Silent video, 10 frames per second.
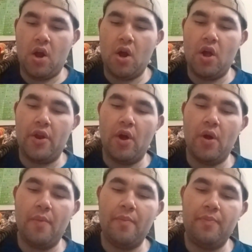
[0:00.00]

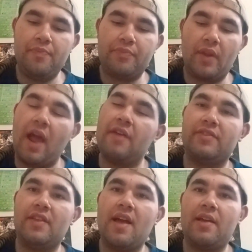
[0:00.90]
And
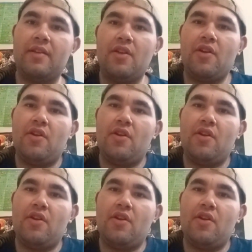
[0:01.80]
after that,